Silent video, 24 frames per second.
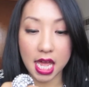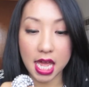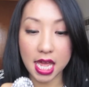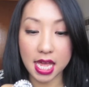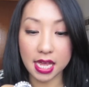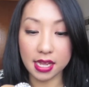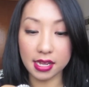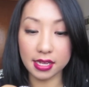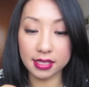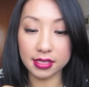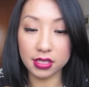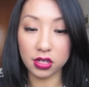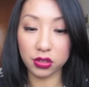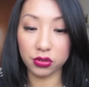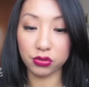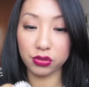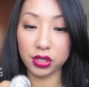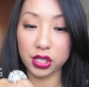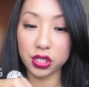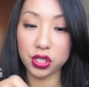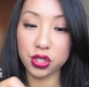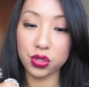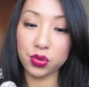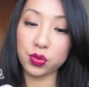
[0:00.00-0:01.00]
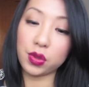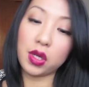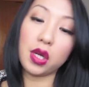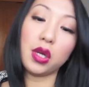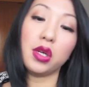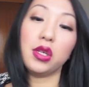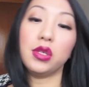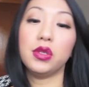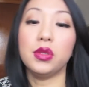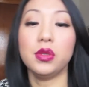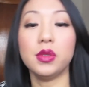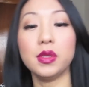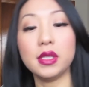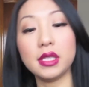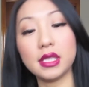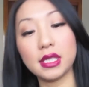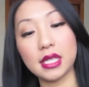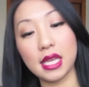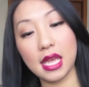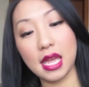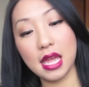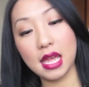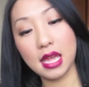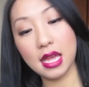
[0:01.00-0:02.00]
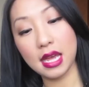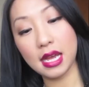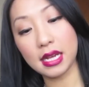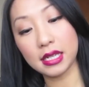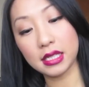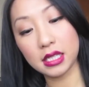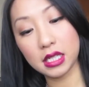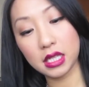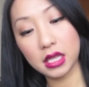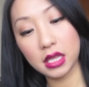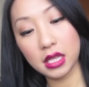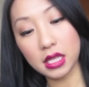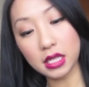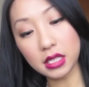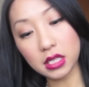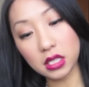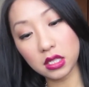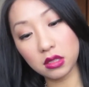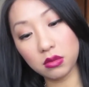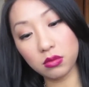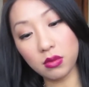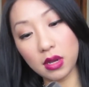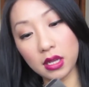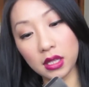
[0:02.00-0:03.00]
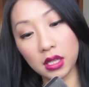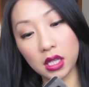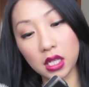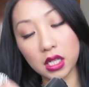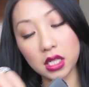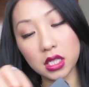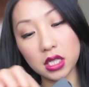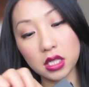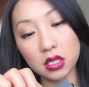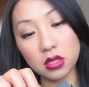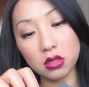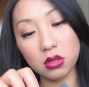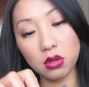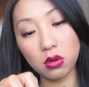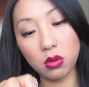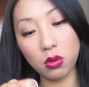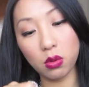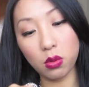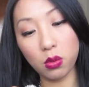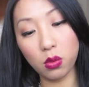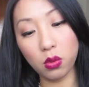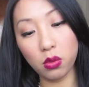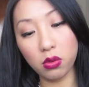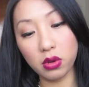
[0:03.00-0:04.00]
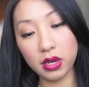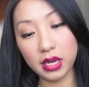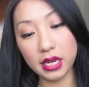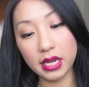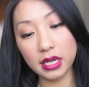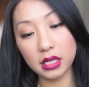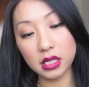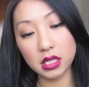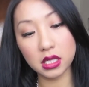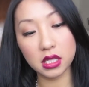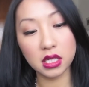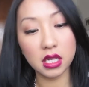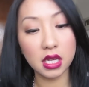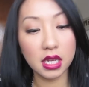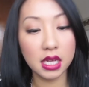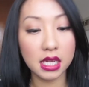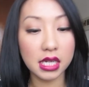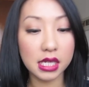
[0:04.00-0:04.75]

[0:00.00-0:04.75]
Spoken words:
is Rich Rose, and this one looks quite